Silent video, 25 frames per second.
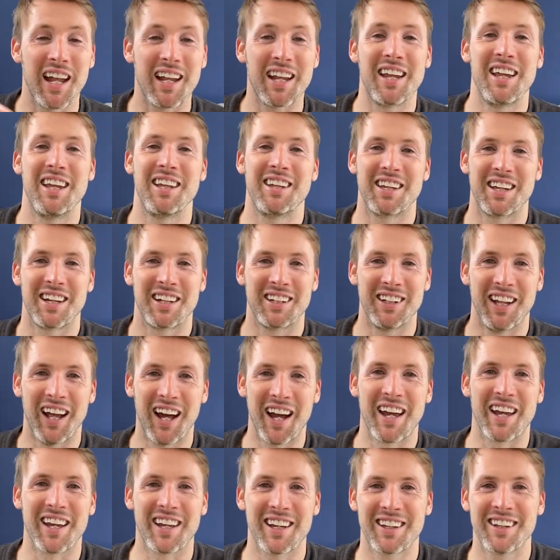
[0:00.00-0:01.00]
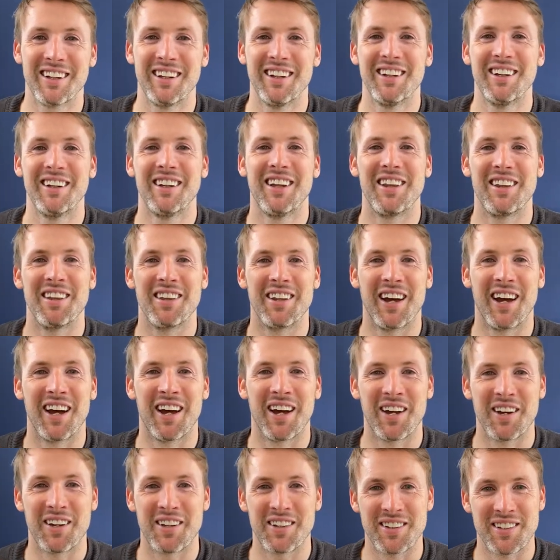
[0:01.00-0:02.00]
anything like
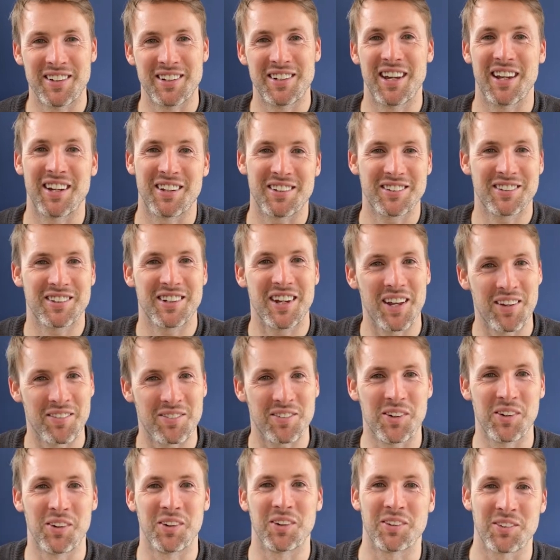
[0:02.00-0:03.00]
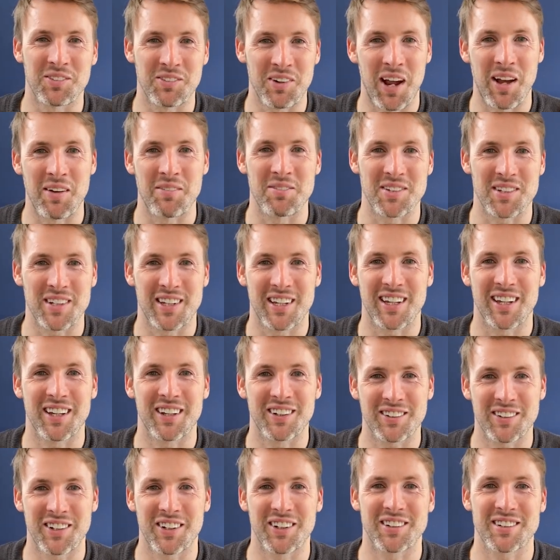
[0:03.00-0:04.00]
uh, the dish if Gordon Ramsay
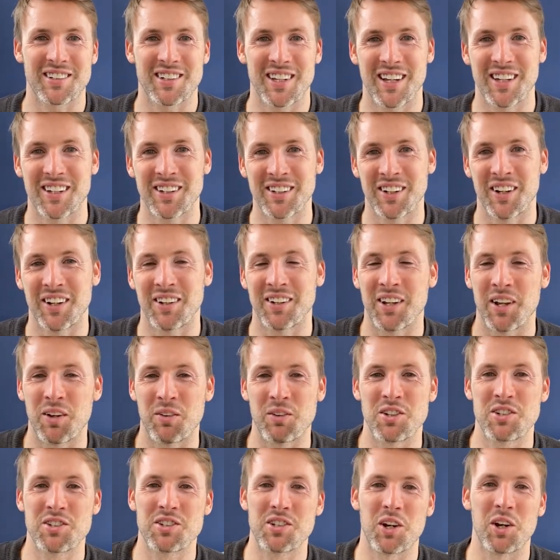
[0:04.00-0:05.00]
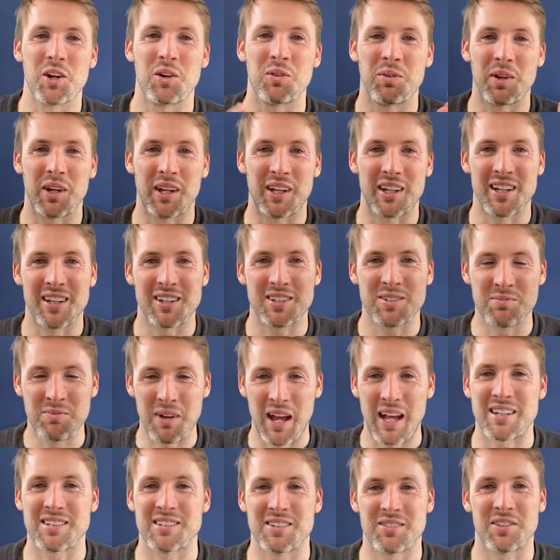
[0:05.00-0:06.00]
had cooked it. You know, there would still be this
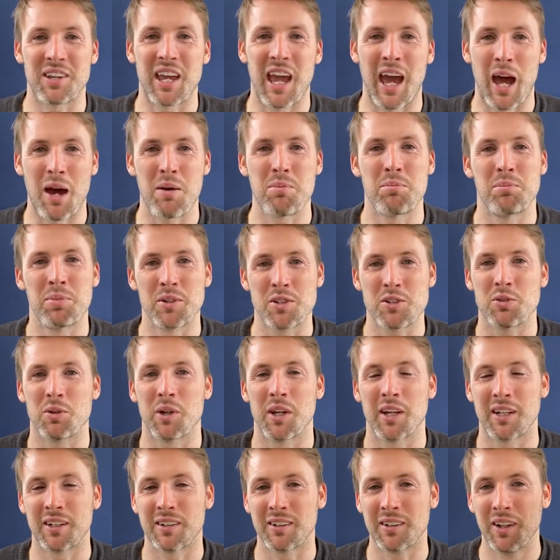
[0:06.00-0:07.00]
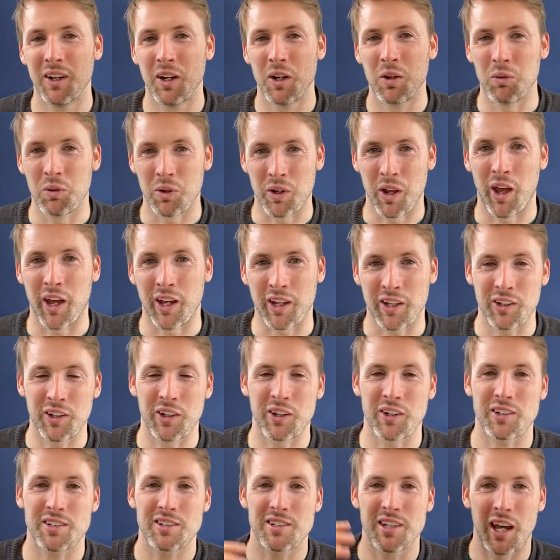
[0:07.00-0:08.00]
massive gap between what I
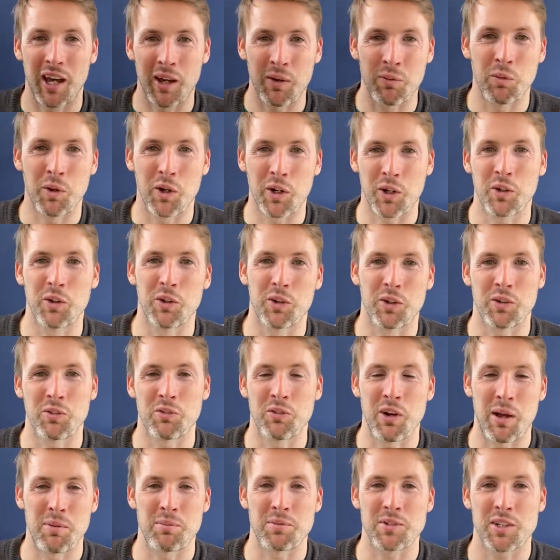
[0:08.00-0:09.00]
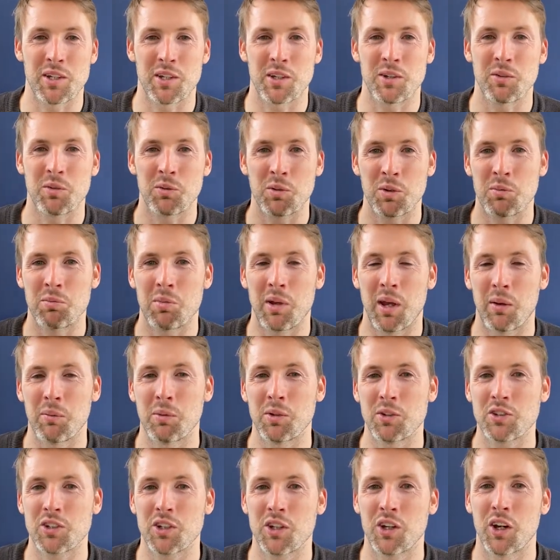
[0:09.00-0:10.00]
cooked and what Gordon Ramsay would be
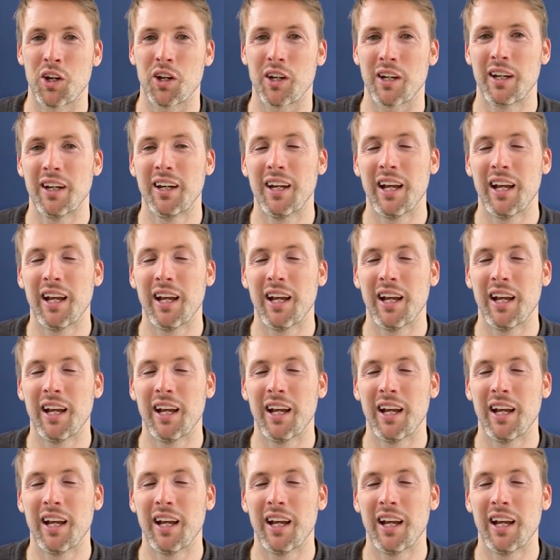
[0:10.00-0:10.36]
able to cook.